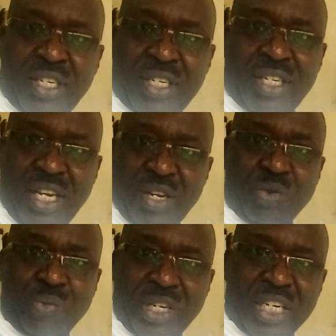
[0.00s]
Then you
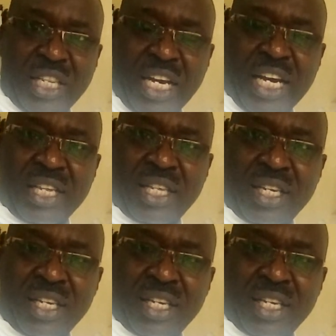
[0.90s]
measure the length